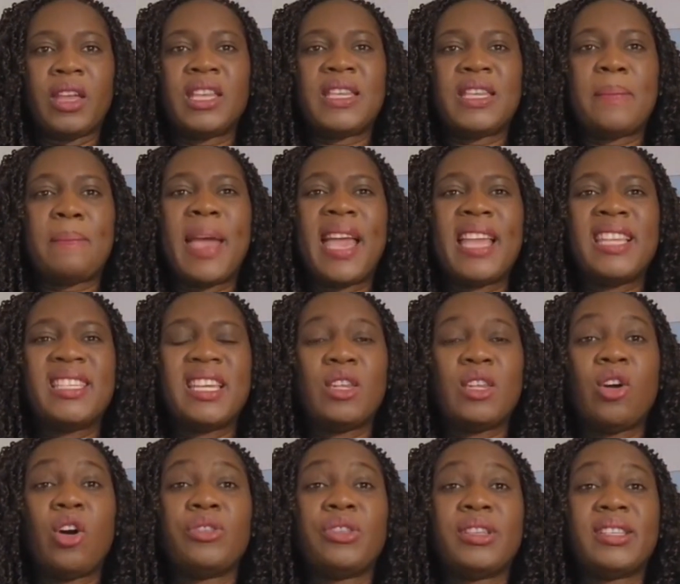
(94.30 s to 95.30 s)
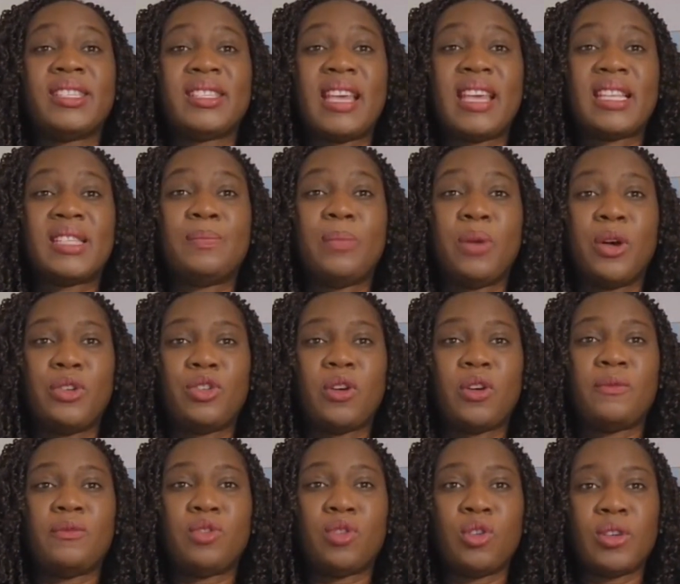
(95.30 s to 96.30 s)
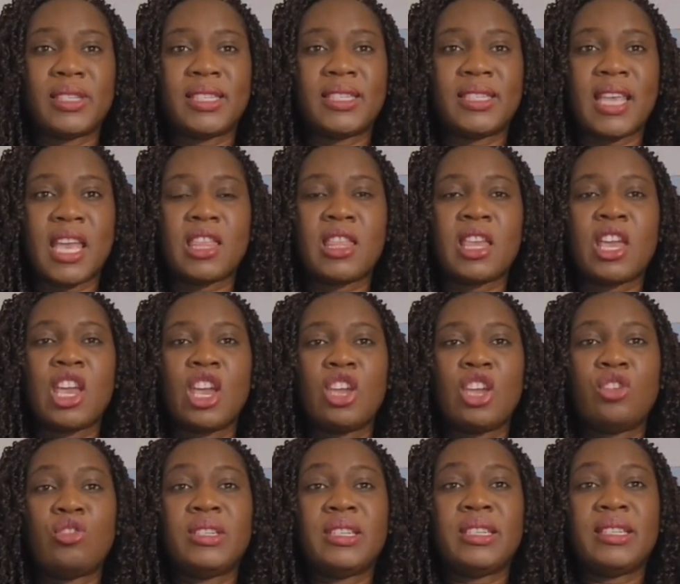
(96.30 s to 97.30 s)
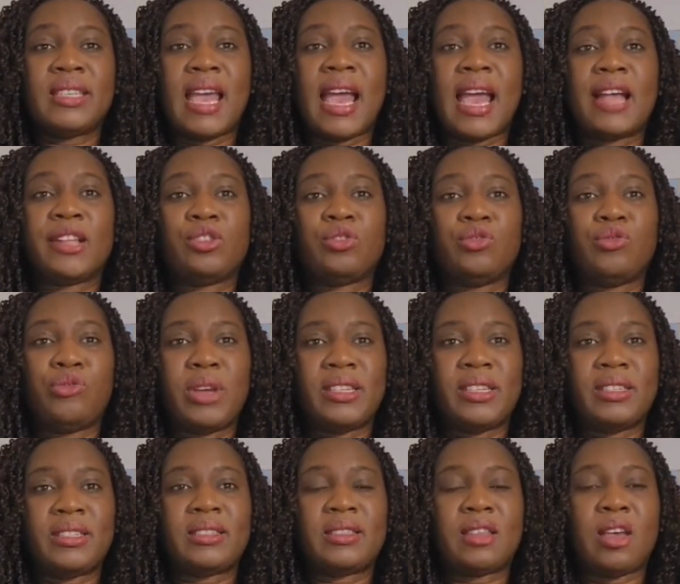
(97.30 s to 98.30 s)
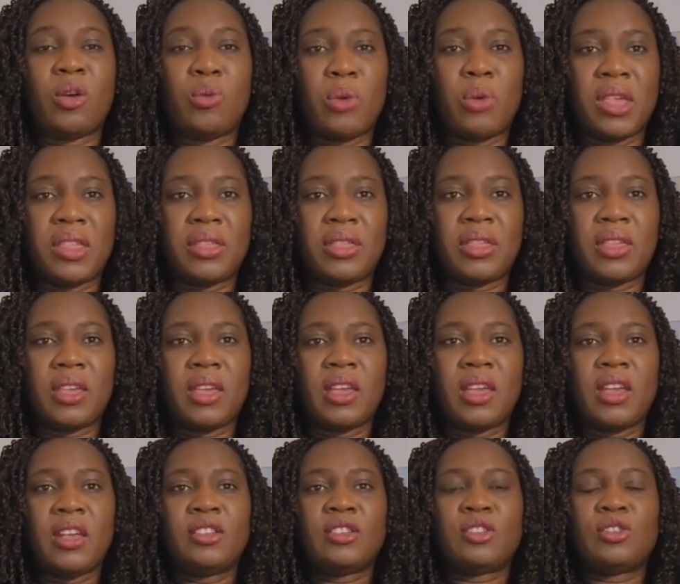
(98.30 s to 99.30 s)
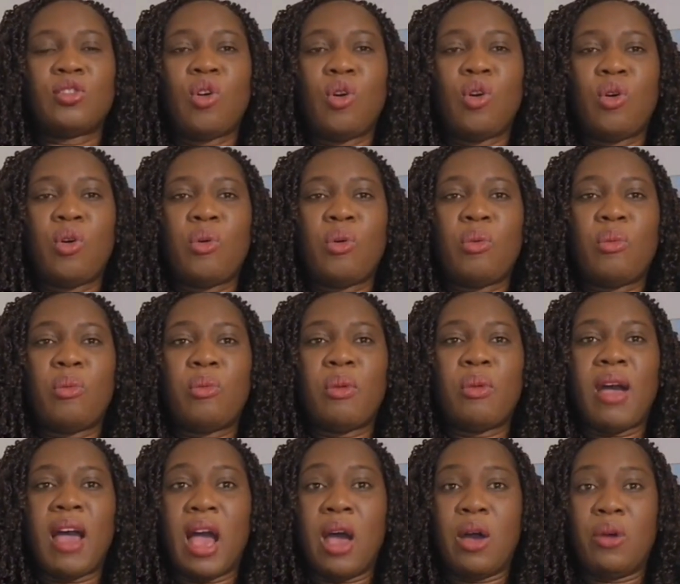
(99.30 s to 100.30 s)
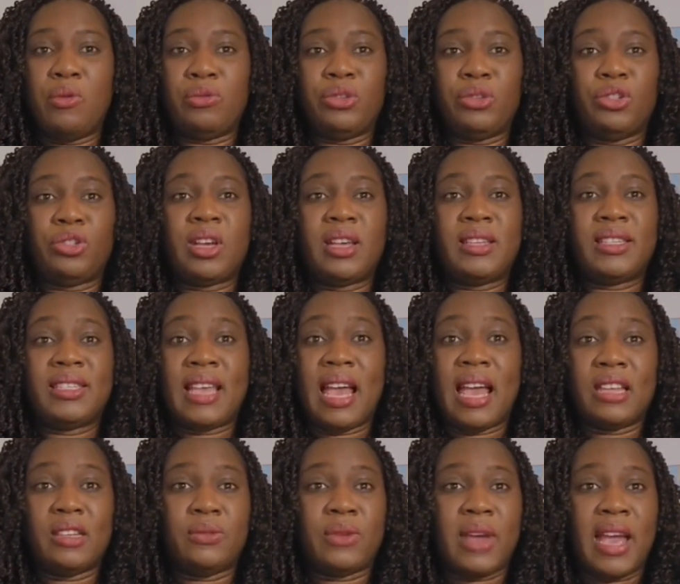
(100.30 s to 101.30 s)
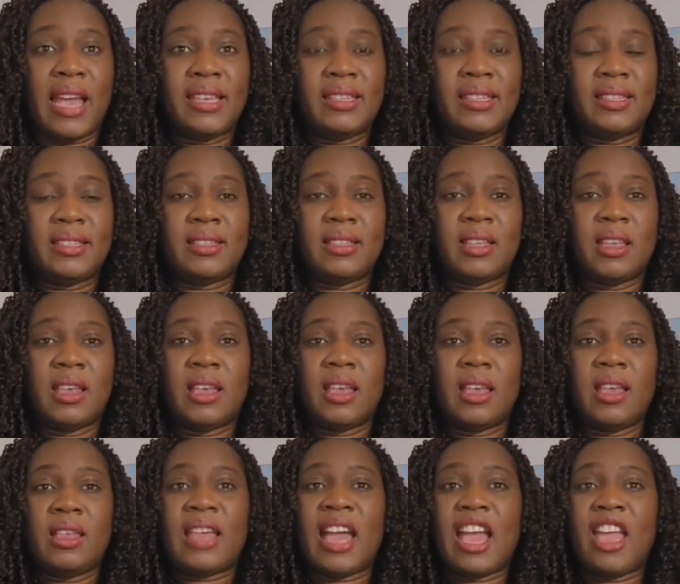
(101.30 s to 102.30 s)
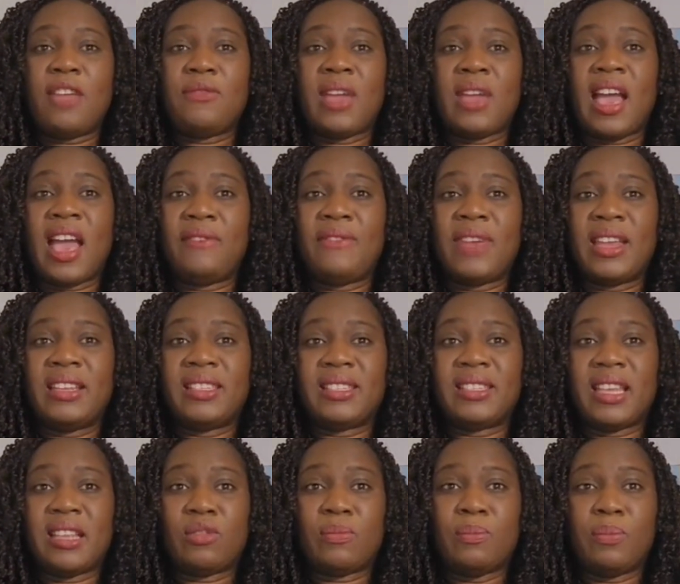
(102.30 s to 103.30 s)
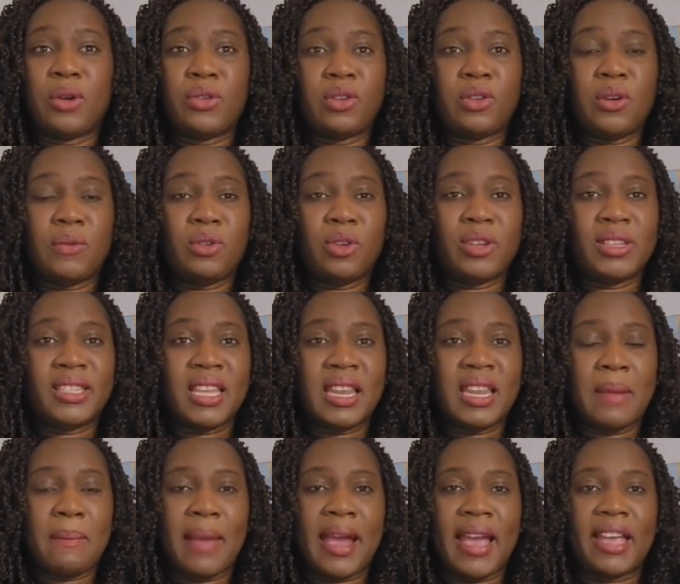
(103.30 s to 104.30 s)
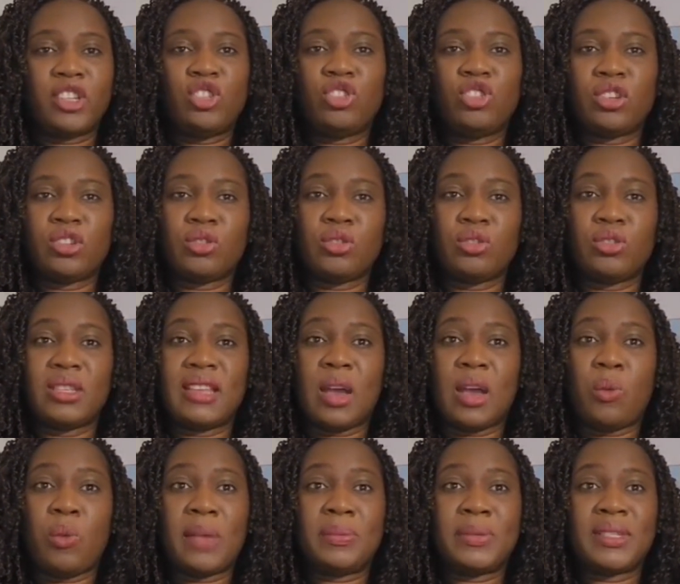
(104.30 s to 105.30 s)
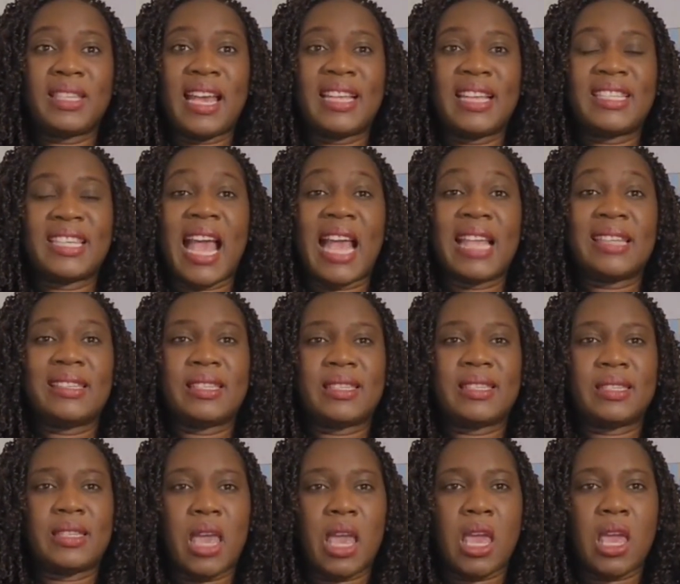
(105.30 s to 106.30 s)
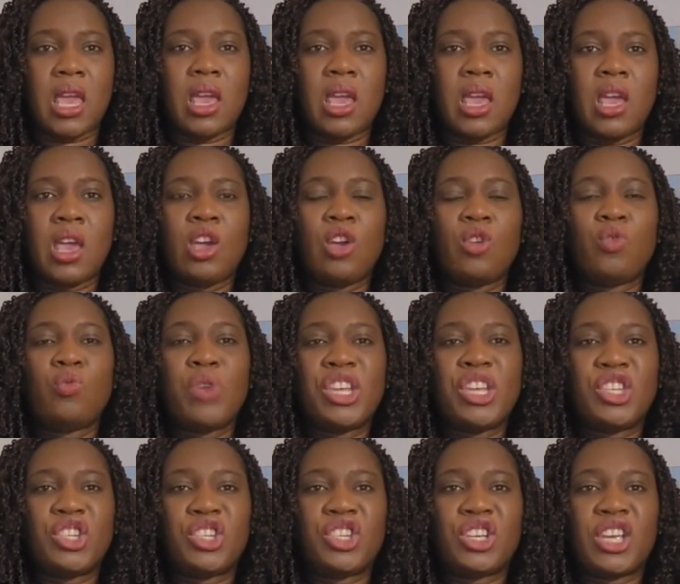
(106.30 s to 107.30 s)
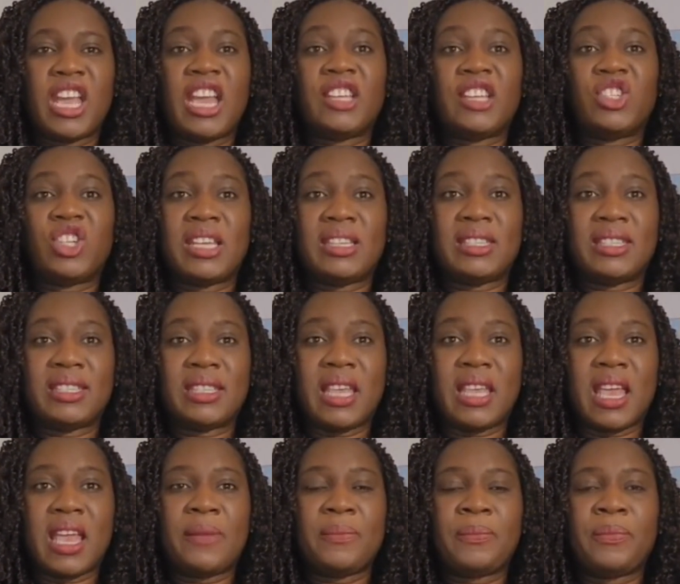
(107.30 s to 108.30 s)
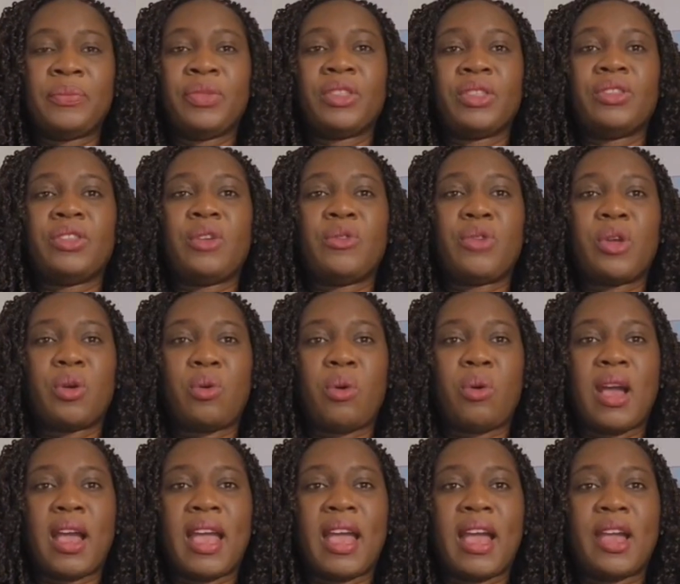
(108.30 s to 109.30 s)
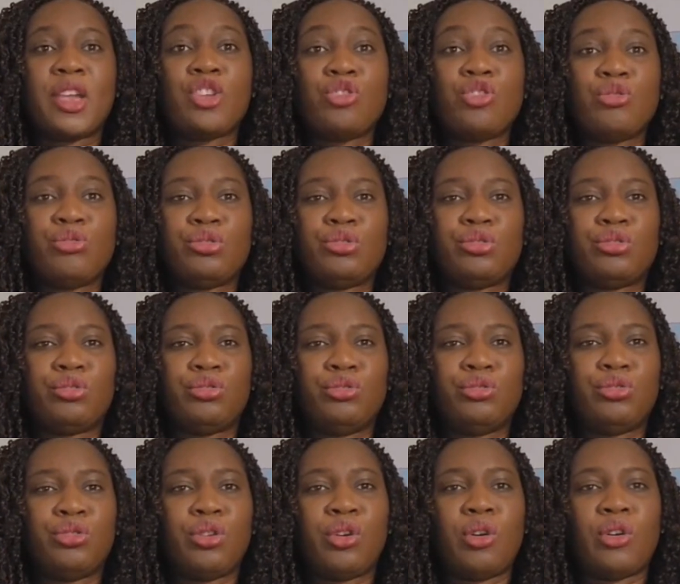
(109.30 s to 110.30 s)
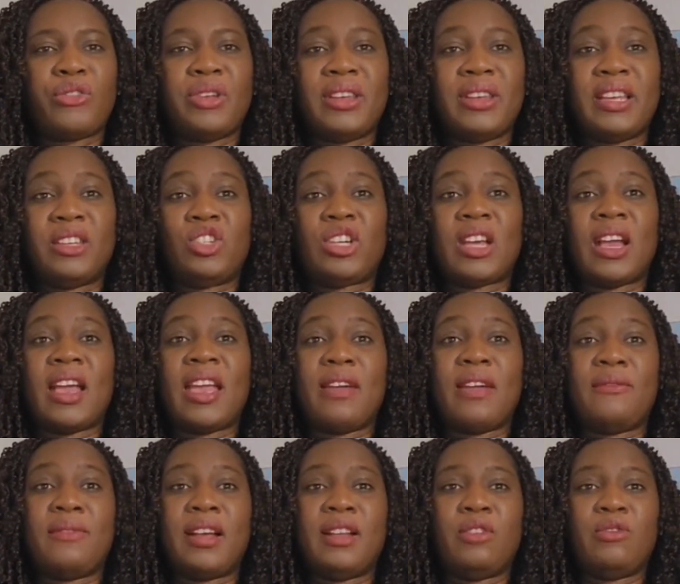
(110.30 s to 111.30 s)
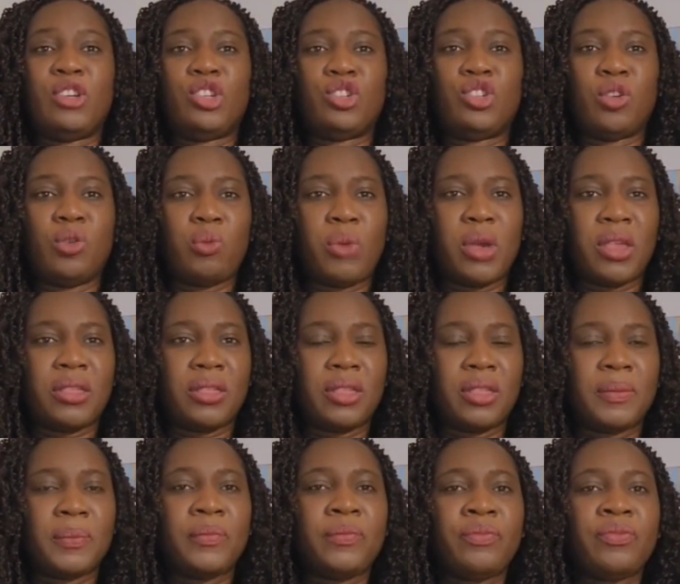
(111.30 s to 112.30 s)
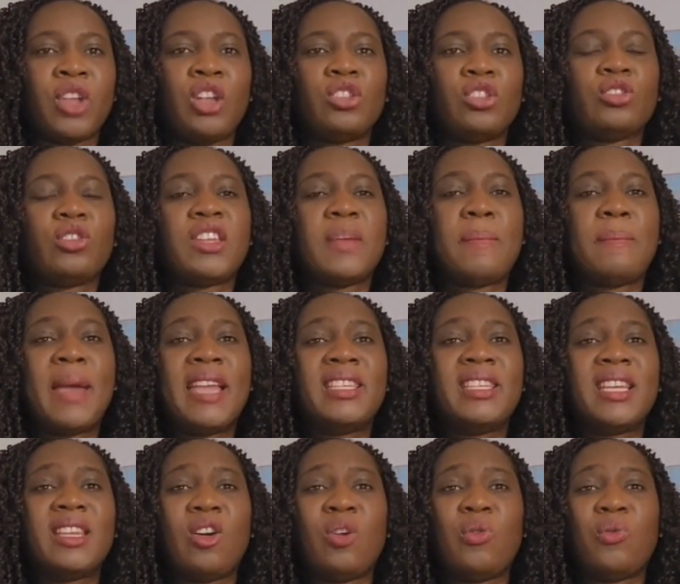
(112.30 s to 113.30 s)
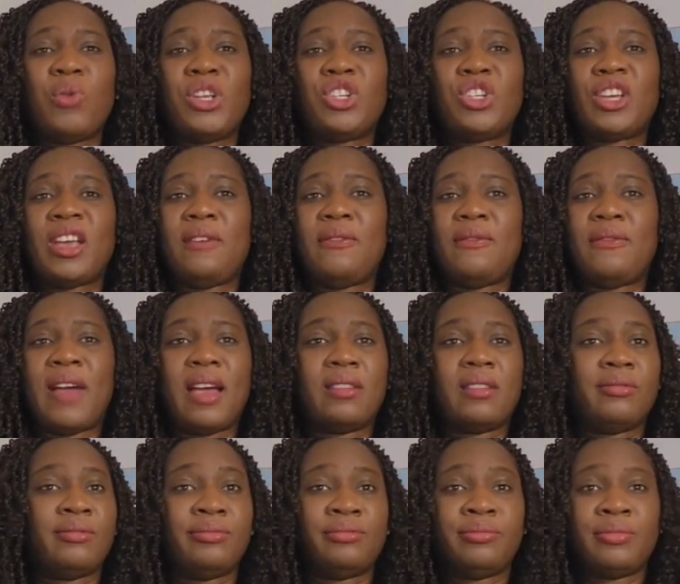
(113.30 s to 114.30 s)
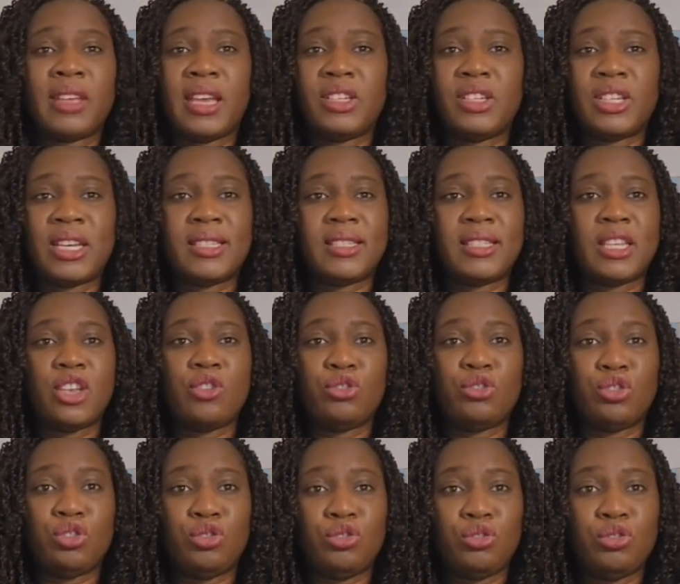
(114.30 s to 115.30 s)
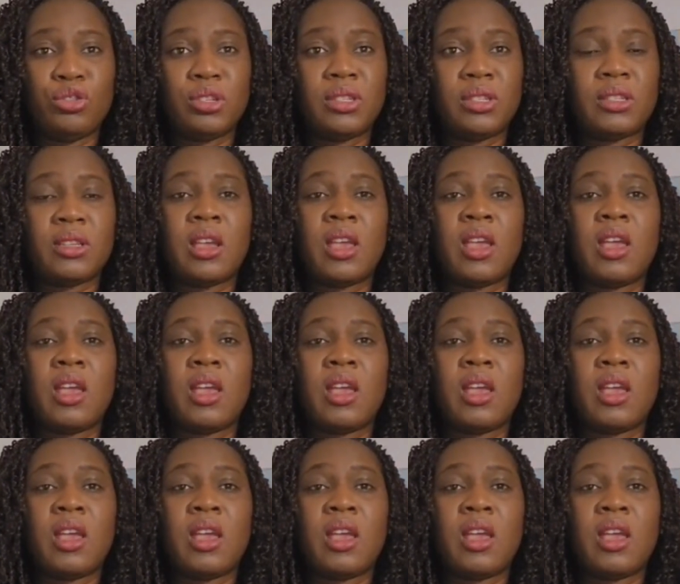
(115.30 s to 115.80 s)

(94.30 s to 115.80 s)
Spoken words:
depending on the state board of nursing you desire to register with. So I would just advise that if you have any state board of nursing in mind, just go to their website and see which agency they require you to do your credential evaluation with. So depending on whichever agency you choose,